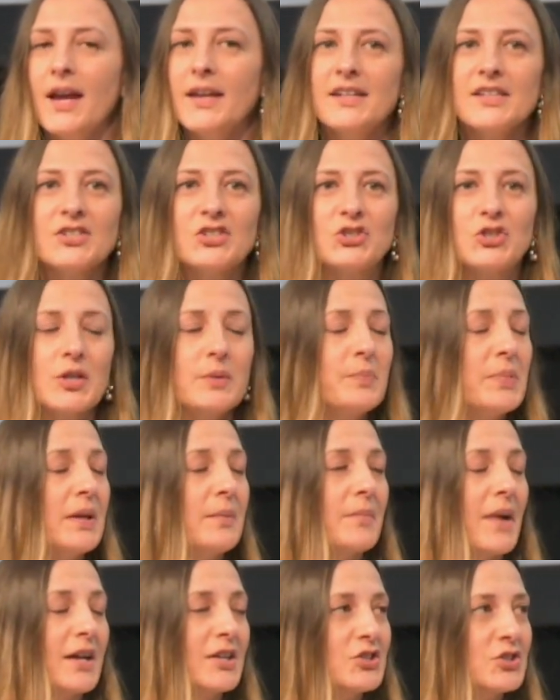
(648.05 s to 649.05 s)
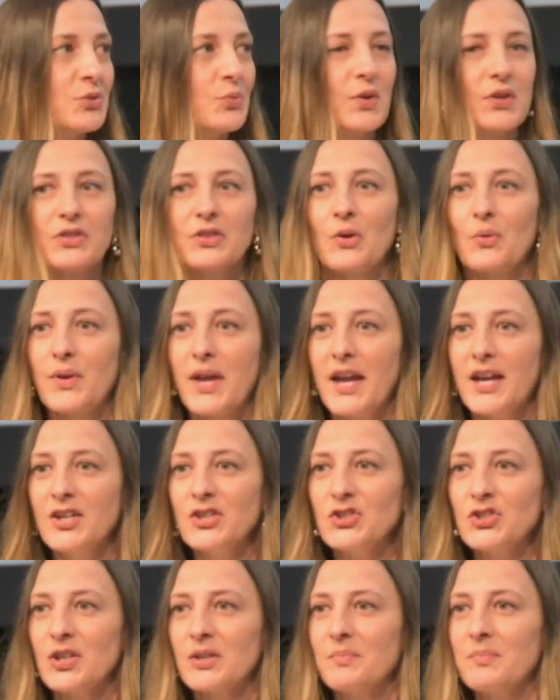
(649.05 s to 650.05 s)
And as JP mentioned with
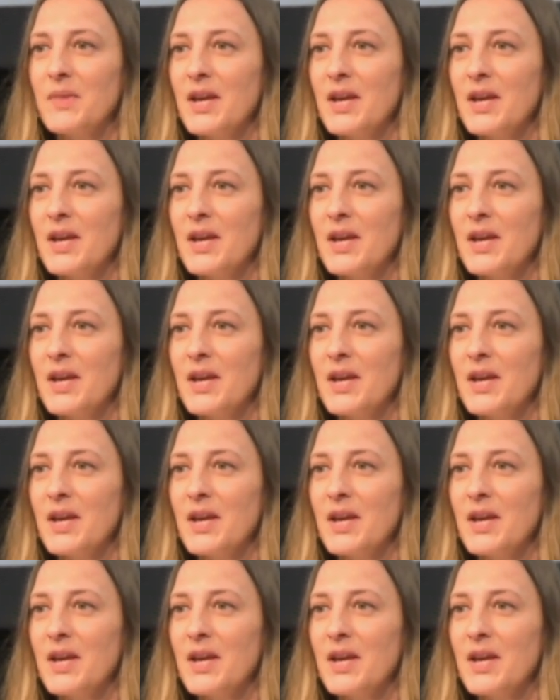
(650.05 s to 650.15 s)
location,